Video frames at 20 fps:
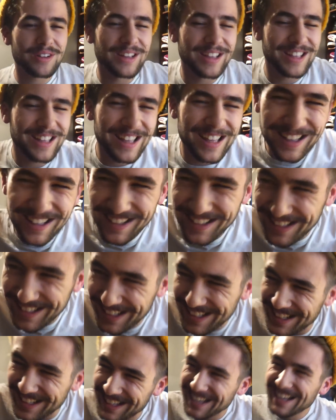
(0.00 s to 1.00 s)

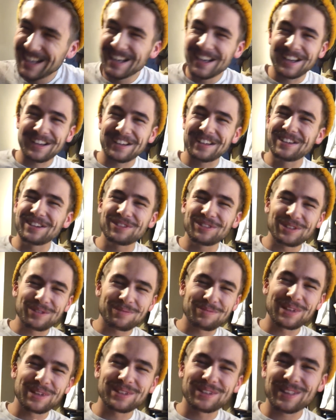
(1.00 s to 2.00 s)
I can cook little
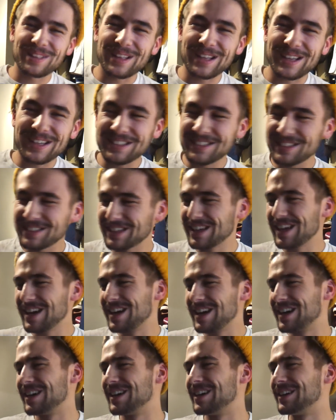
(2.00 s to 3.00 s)
pizza things,
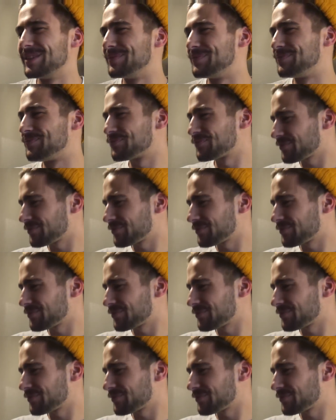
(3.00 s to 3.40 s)
um,